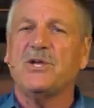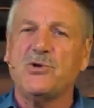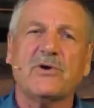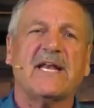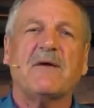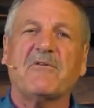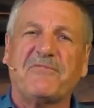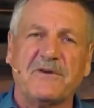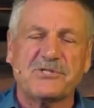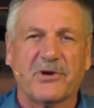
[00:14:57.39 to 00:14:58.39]
You can have a
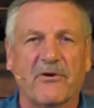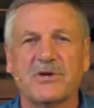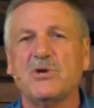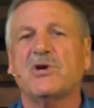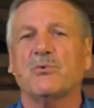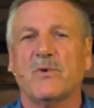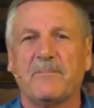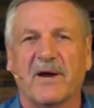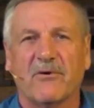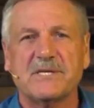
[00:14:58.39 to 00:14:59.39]
future here. You can
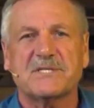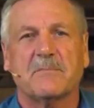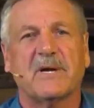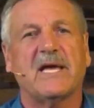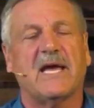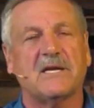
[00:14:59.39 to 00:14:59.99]
remarry somebody.